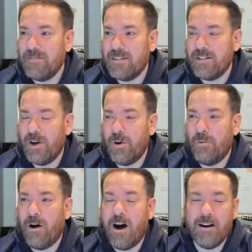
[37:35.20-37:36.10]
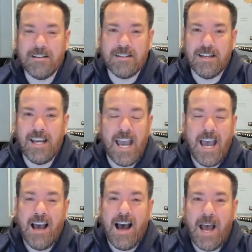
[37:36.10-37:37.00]
So honestly,
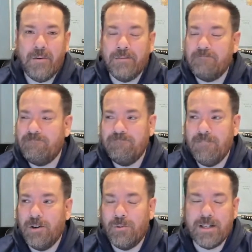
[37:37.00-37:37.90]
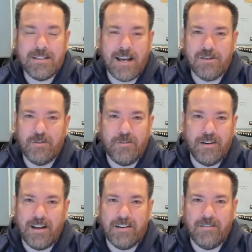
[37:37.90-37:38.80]
I would reschedule for
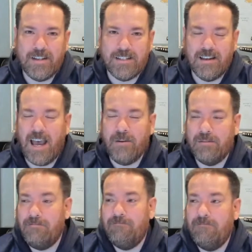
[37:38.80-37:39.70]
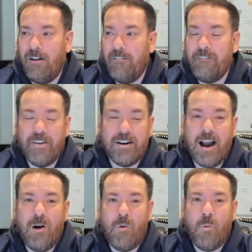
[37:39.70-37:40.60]
another visa. I would figure
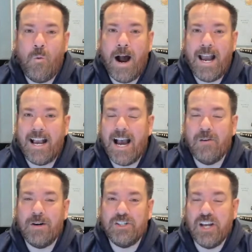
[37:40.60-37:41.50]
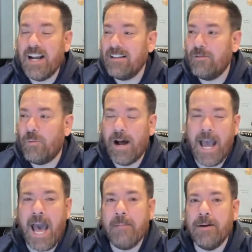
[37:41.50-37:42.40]
out why I got rejected, what
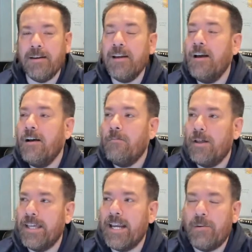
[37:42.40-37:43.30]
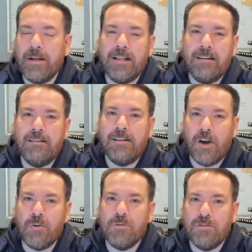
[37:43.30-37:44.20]
happened, but then I would
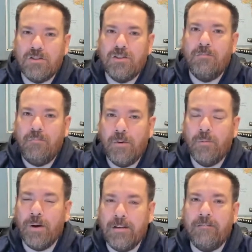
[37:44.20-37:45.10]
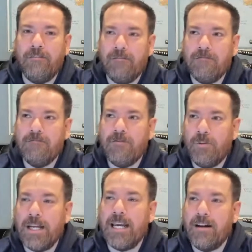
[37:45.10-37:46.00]
go
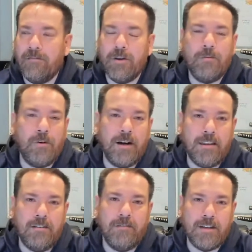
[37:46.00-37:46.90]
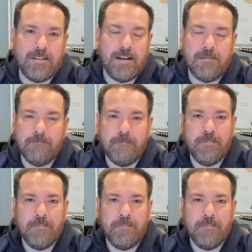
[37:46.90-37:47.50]
re-interview for another visa.